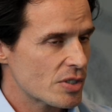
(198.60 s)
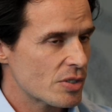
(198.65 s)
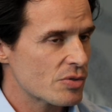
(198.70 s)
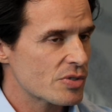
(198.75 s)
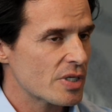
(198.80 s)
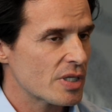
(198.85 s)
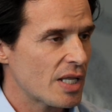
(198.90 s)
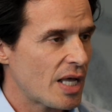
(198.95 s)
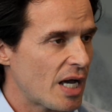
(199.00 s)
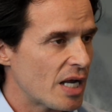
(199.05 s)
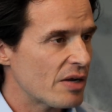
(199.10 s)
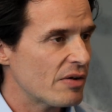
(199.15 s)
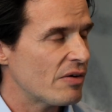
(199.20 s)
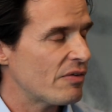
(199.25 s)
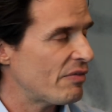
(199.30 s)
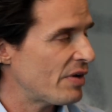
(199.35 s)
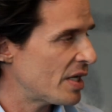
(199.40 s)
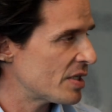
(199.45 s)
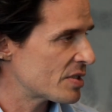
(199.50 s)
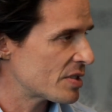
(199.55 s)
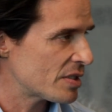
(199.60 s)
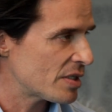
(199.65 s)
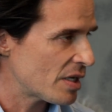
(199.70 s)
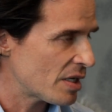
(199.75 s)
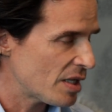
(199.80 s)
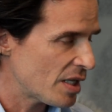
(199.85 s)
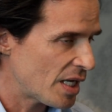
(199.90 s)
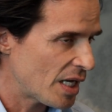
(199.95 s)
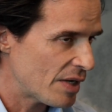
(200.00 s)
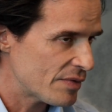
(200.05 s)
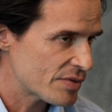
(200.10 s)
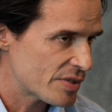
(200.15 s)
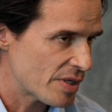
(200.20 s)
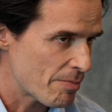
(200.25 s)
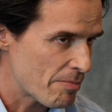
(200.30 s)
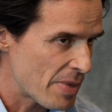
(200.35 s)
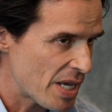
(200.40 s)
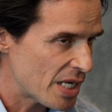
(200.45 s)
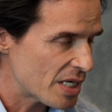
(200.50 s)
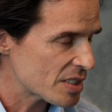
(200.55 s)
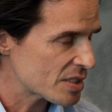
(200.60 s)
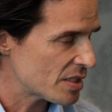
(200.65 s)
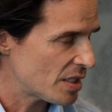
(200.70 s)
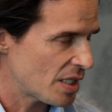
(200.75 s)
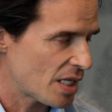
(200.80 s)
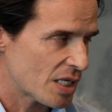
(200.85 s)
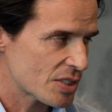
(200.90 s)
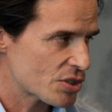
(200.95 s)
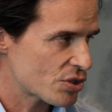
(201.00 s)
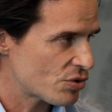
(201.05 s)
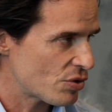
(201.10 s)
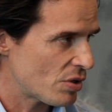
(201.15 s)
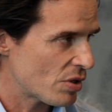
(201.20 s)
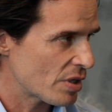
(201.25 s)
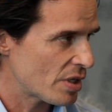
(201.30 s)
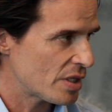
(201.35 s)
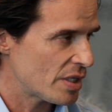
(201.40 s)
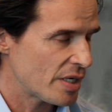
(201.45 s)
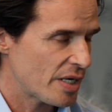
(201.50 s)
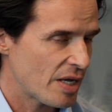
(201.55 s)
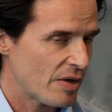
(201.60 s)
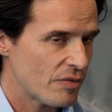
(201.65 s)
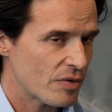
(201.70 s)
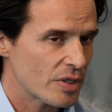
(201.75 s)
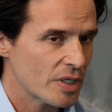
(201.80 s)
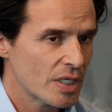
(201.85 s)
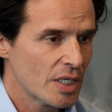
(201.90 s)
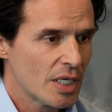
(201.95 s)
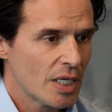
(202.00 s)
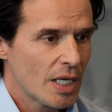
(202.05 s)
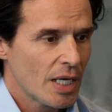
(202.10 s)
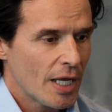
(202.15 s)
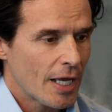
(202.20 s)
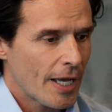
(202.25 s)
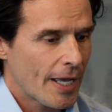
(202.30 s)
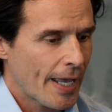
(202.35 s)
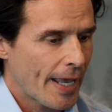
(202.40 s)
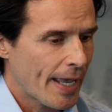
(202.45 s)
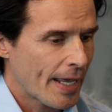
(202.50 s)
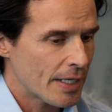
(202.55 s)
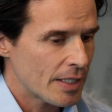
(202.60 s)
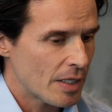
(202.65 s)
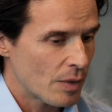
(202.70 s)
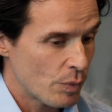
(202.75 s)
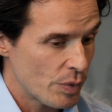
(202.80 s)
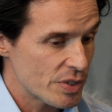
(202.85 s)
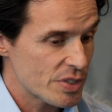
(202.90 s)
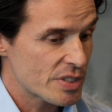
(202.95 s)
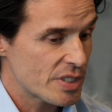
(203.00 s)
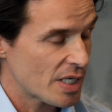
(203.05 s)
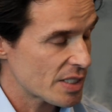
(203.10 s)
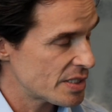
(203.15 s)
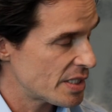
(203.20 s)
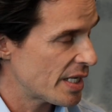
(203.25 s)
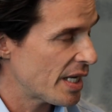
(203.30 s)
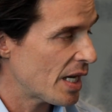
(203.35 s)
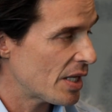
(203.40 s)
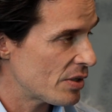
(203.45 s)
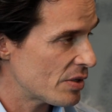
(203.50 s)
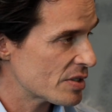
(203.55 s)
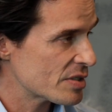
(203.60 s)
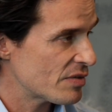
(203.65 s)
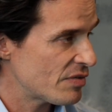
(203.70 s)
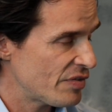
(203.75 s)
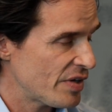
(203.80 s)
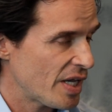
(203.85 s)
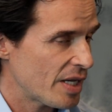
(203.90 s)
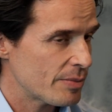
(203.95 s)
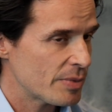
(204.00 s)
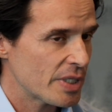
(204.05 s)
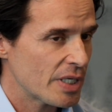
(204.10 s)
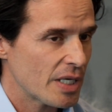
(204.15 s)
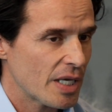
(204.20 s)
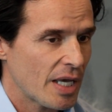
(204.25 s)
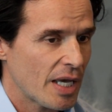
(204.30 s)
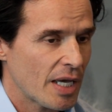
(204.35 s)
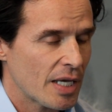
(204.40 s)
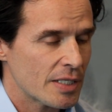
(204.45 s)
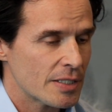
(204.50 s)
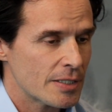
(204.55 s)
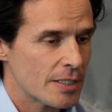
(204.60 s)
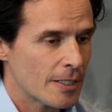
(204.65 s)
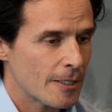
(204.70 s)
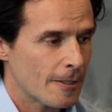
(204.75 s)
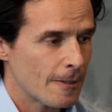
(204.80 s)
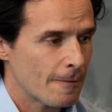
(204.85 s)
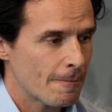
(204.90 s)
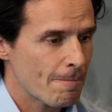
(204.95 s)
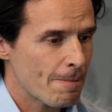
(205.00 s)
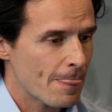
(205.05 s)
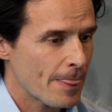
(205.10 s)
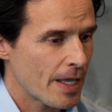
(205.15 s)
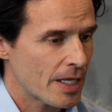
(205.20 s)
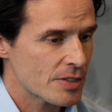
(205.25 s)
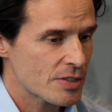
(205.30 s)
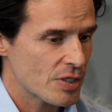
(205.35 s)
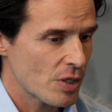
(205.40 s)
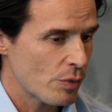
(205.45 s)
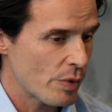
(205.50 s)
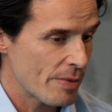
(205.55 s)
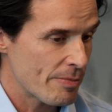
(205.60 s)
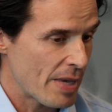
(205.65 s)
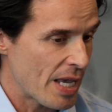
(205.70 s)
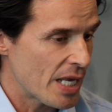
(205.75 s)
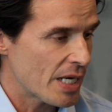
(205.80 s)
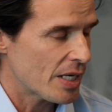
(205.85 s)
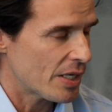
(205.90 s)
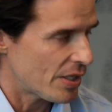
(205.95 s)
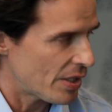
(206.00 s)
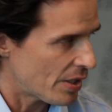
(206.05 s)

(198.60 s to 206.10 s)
there was a lot of events in our lives that made us a lot stronger than ever, and we stuck together as a family, and so we made it